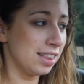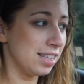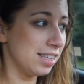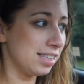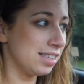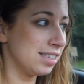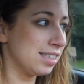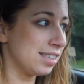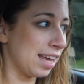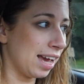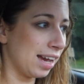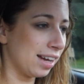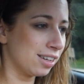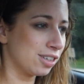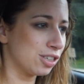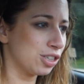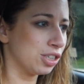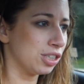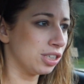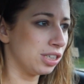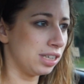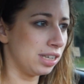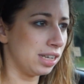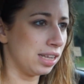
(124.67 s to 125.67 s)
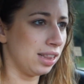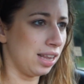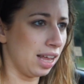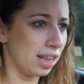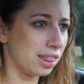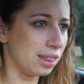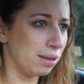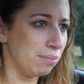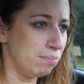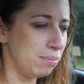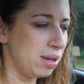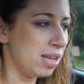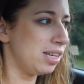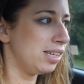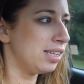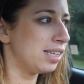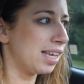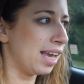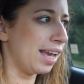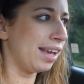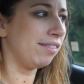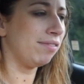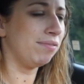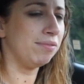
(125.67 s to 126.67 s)
this is actually that the mint
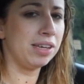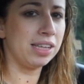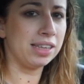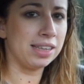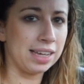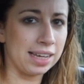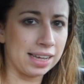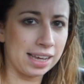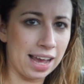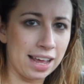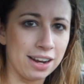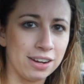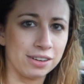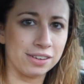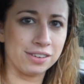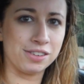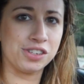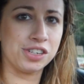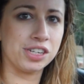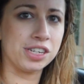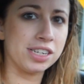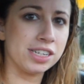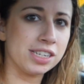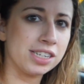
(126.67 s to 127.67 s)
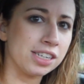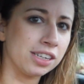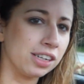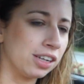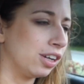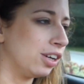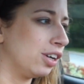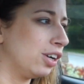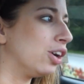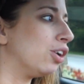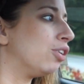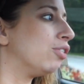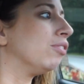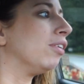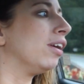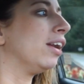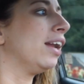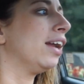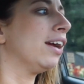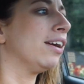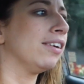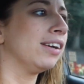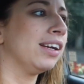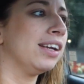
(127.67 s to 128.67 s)
gave me like energy to go run
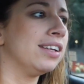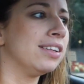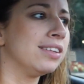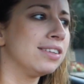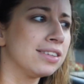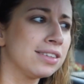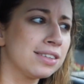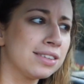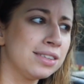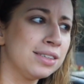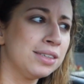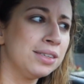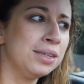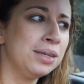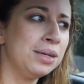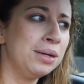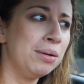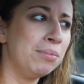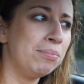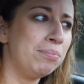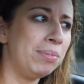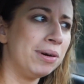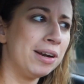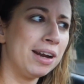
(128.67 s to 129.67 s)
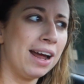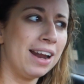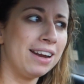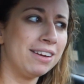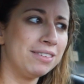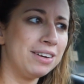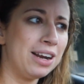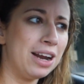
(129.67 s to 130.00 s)
errands. But I don't